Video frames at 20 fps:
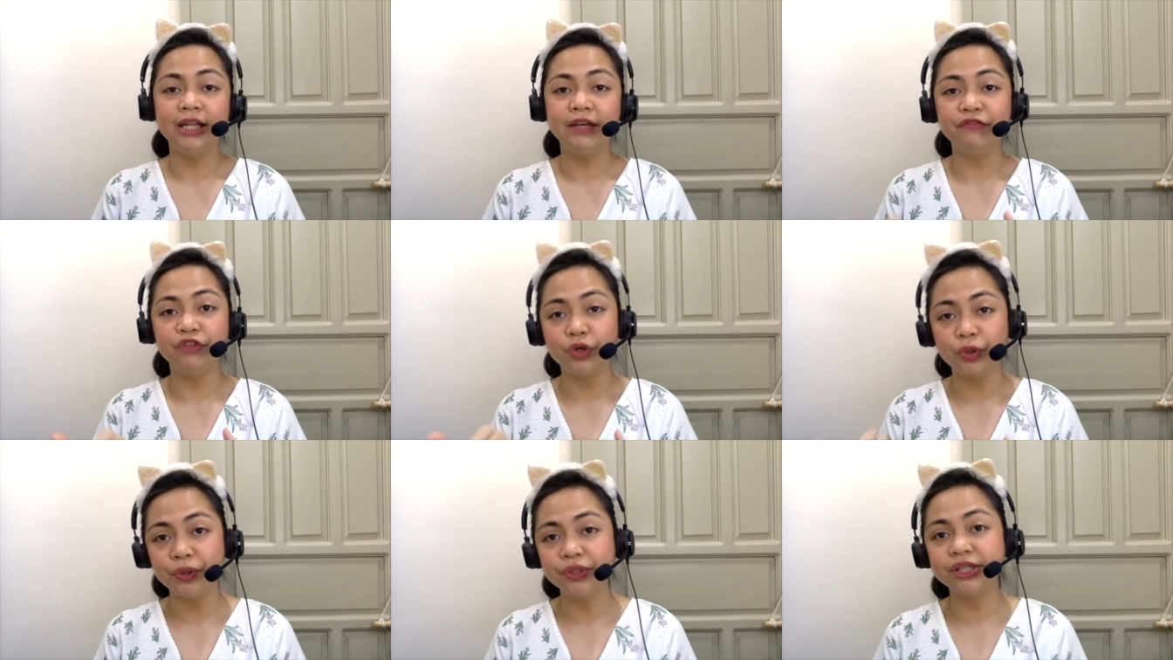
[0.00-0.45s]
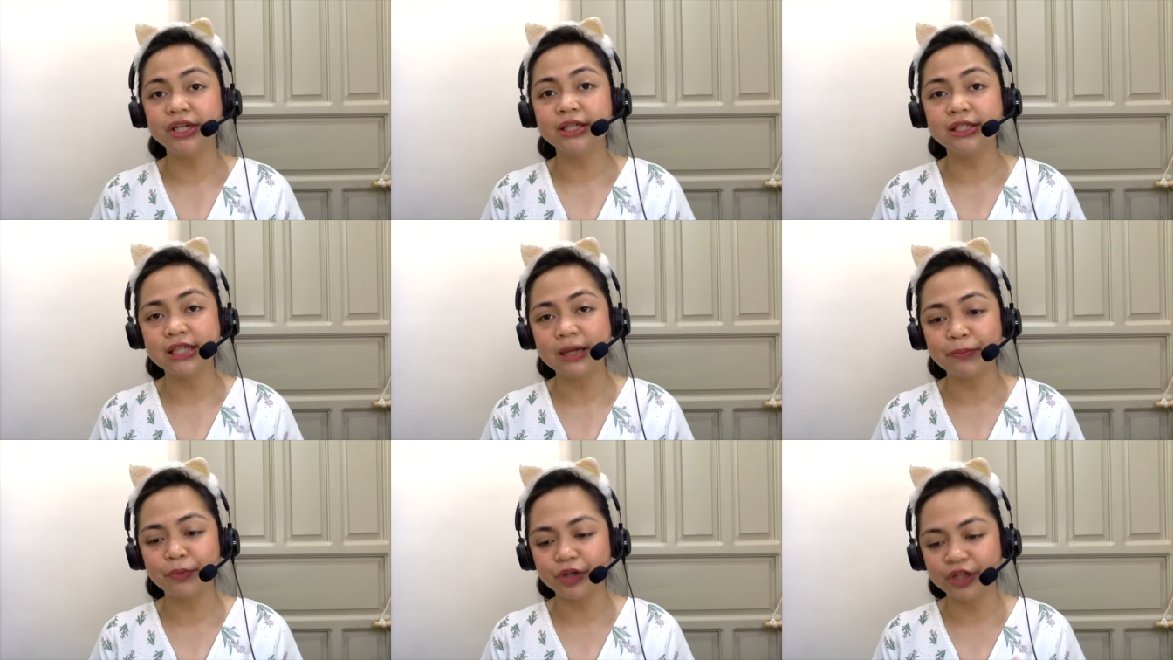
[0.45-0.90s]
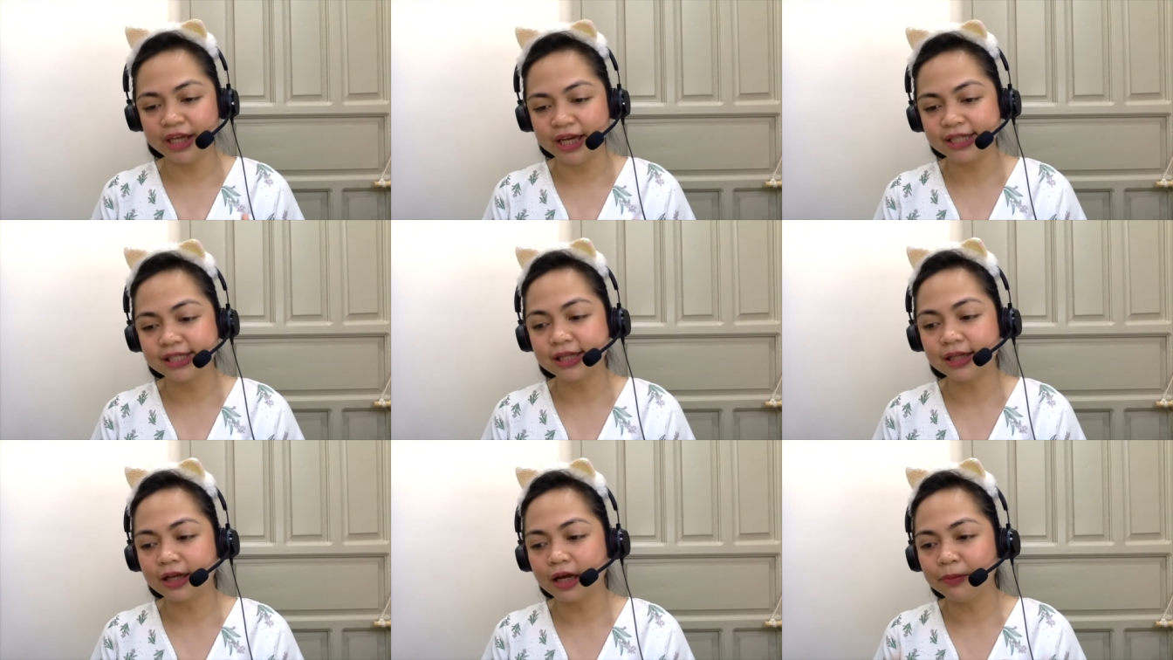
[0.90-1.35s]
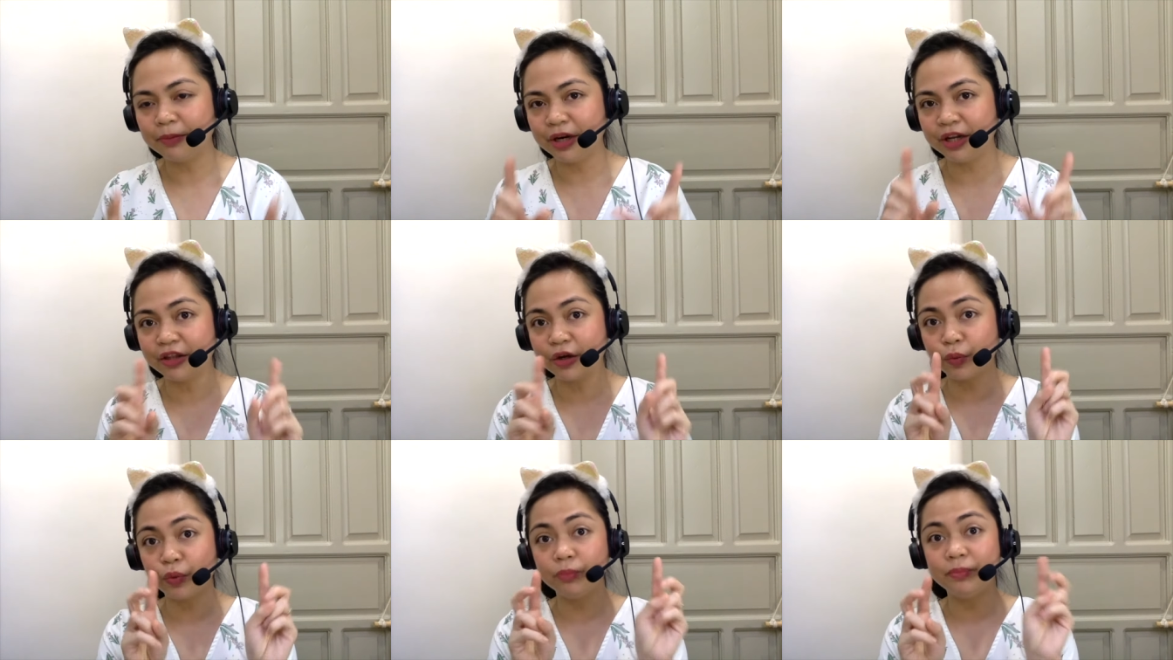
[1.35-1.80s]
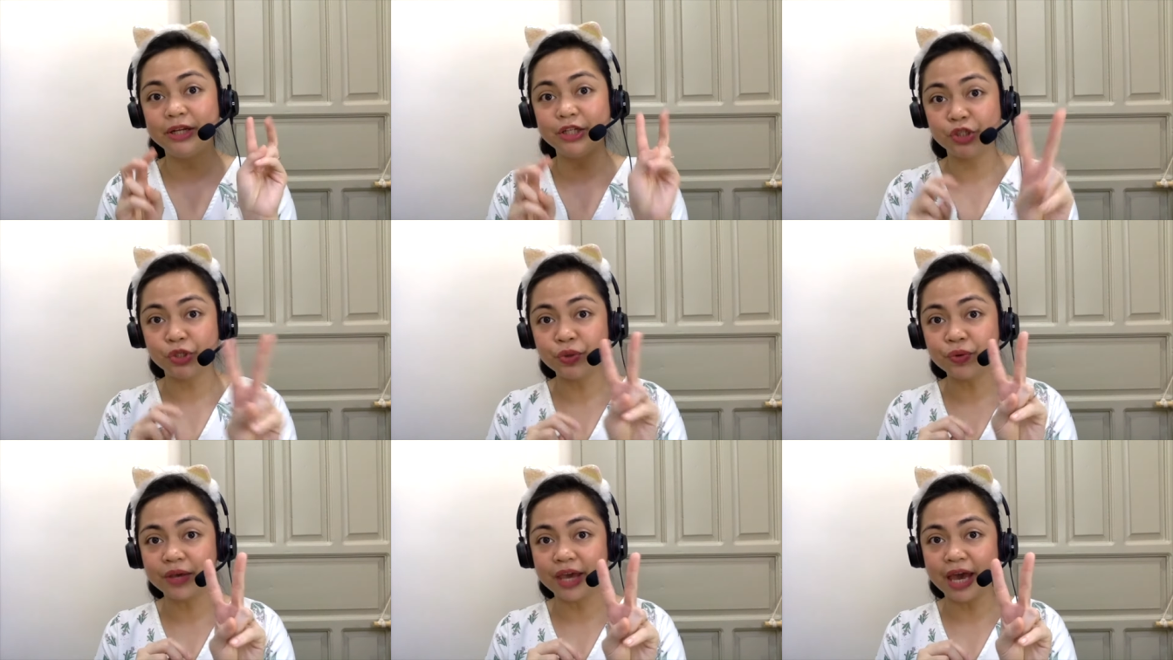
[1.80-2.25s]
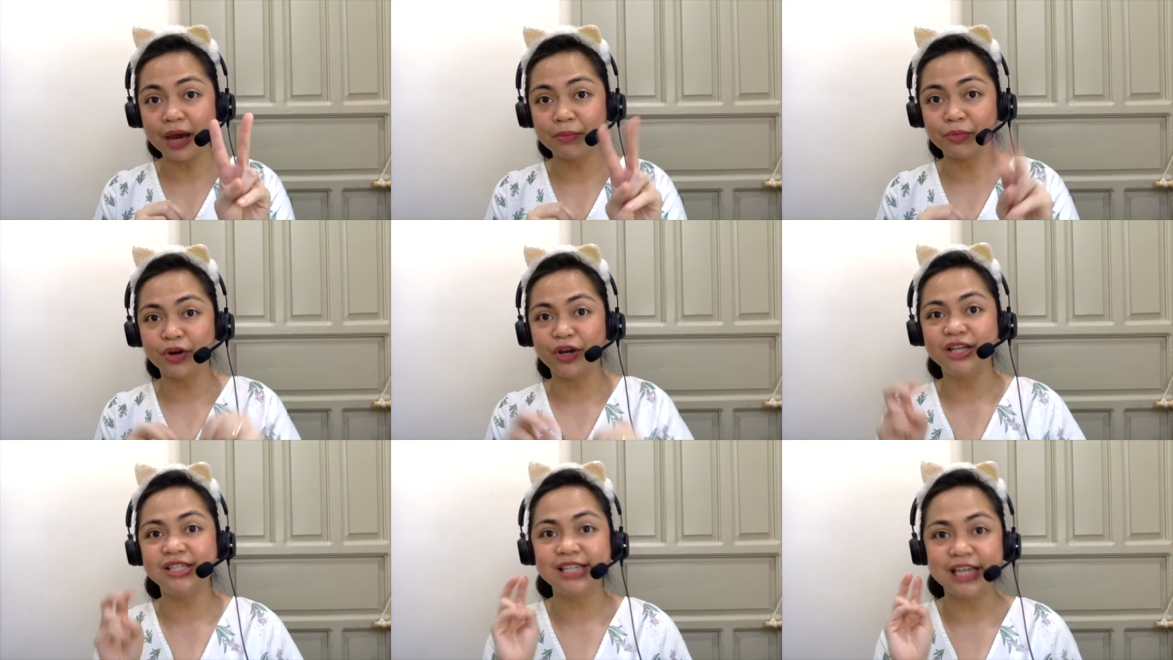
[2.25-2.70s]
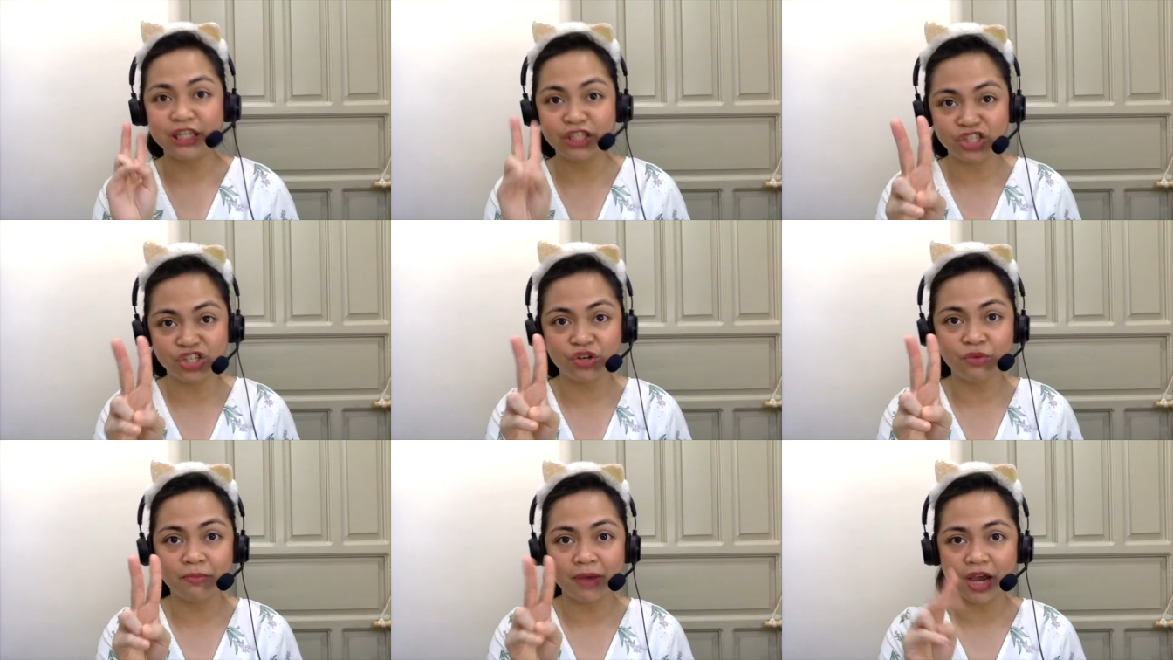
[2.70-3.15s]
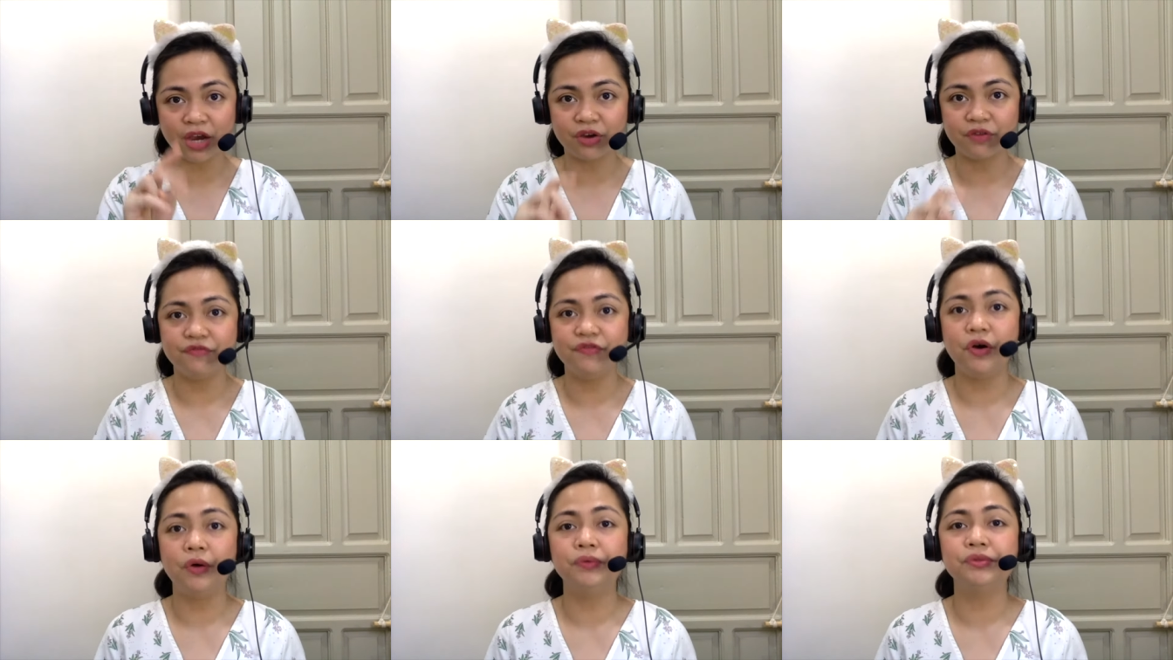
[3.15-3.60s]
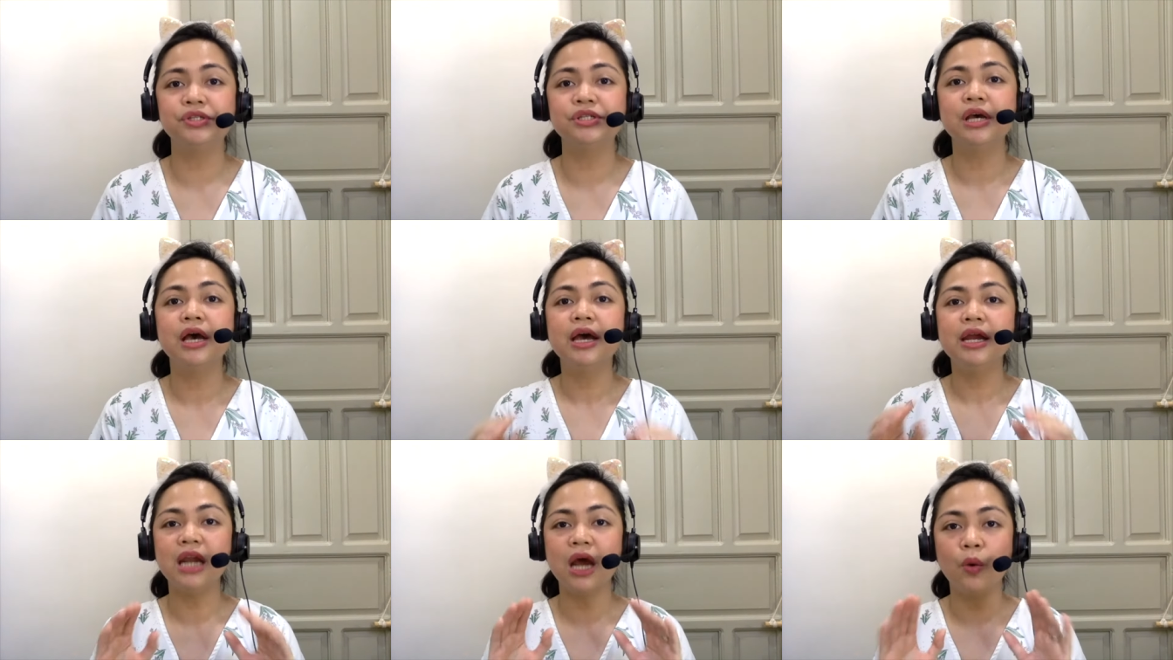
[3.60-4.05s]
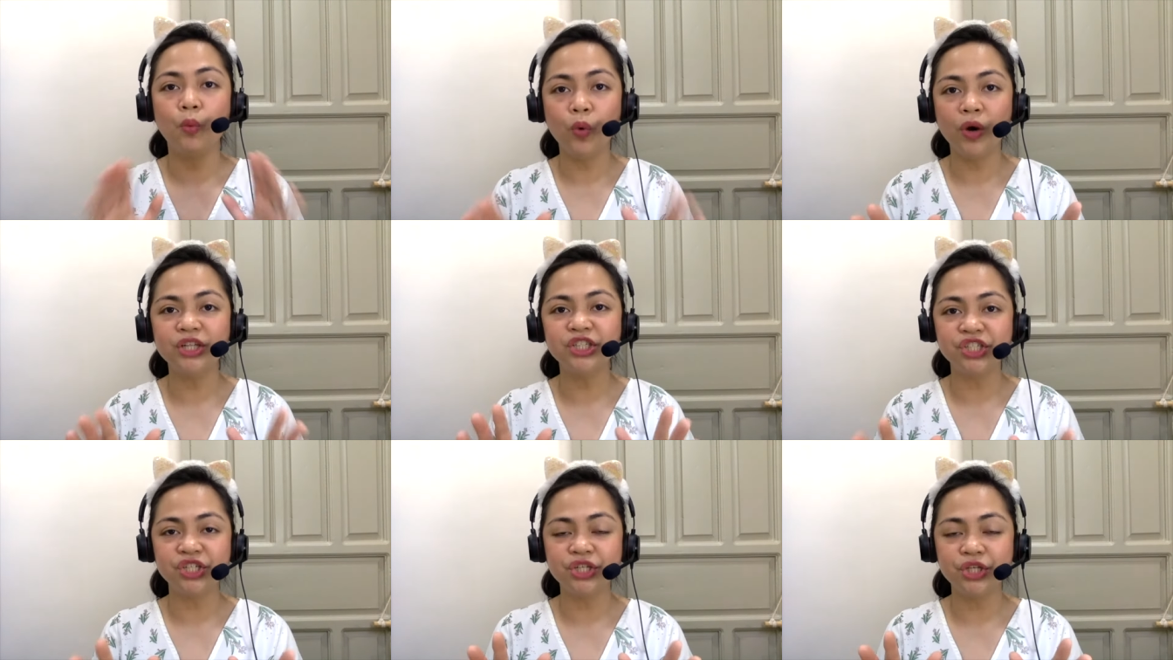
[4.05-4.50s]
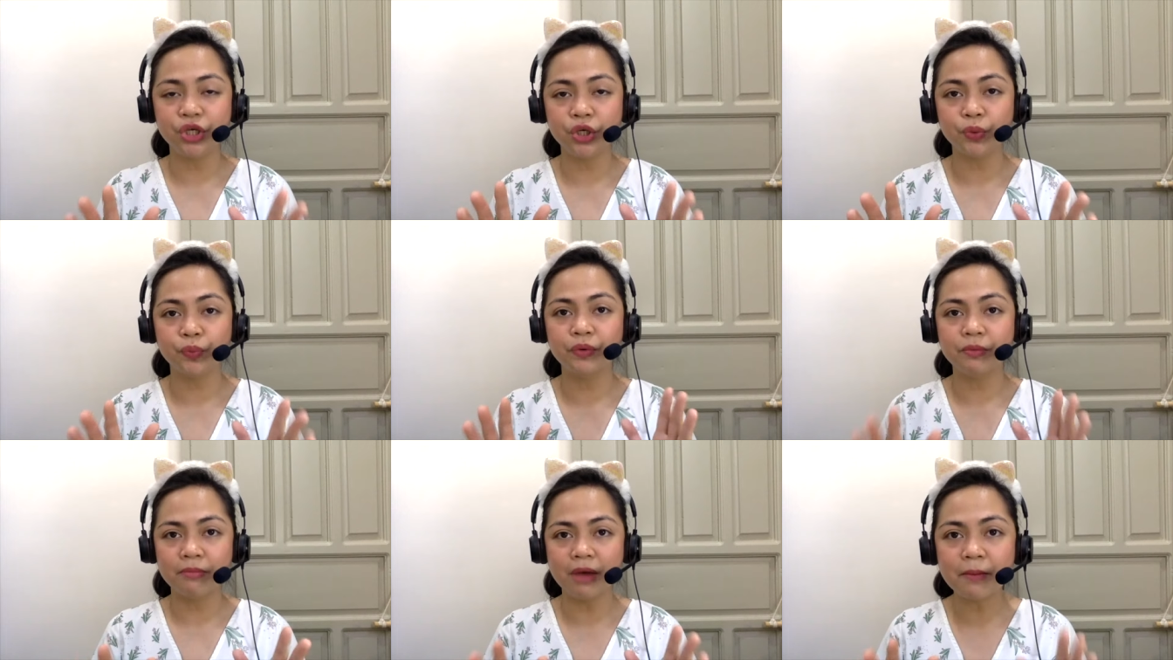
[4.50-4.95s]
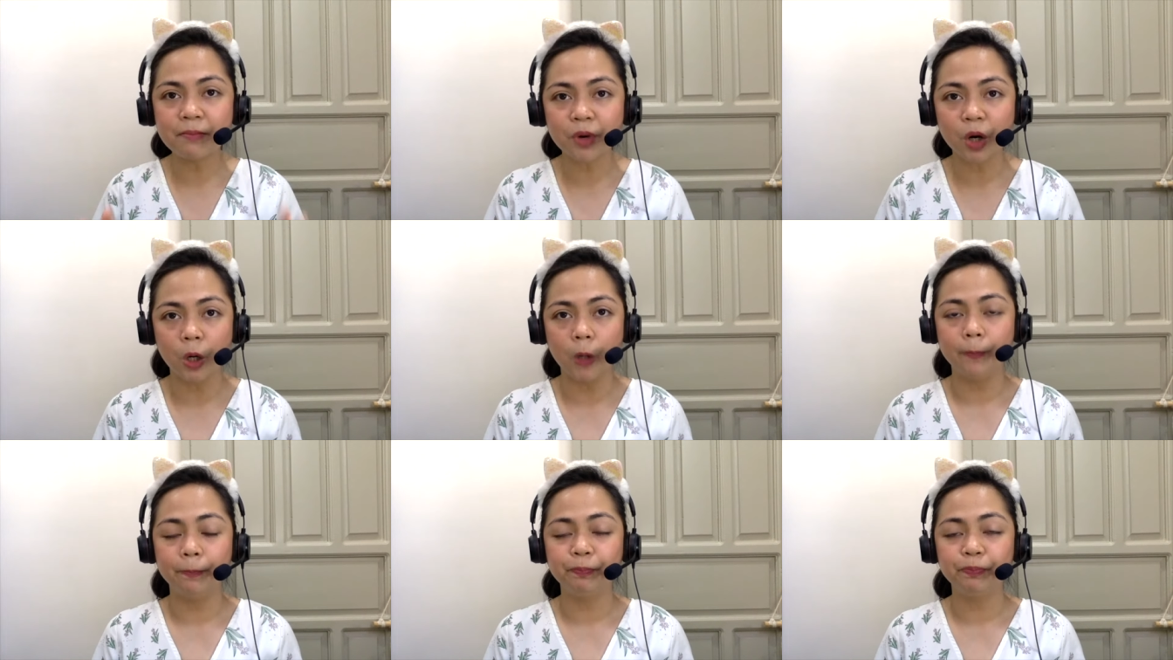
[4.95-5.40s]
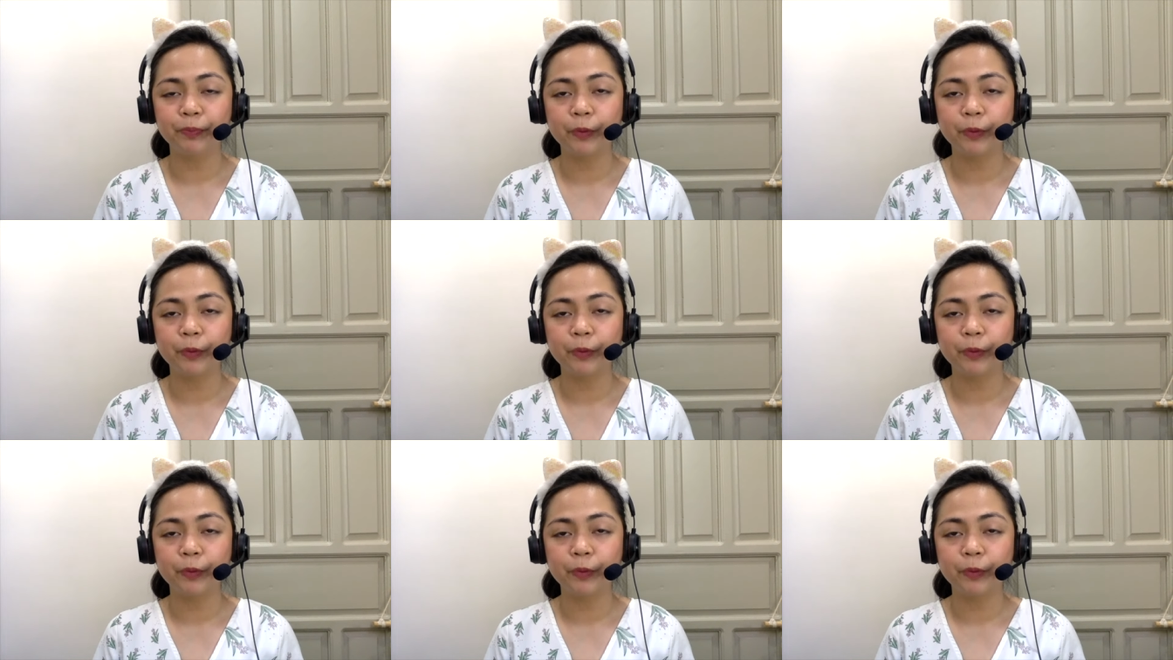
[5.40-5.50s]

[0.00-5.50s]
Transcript: If they're using a separate ESL company, there will be two cameras and two microphones. Now, what should you remember?